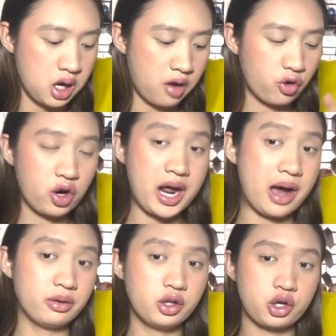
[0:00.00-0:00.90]
I've got
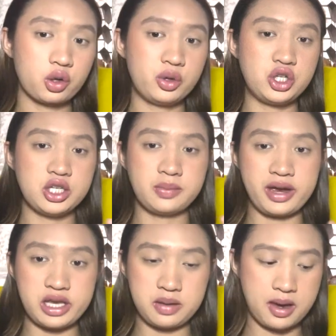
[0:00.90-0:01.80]
Outlook, which is my
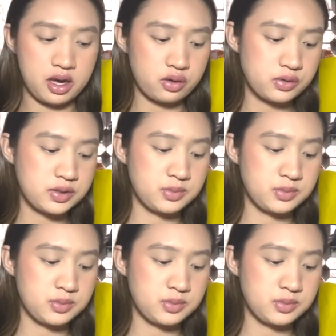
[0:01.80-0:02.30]
emails.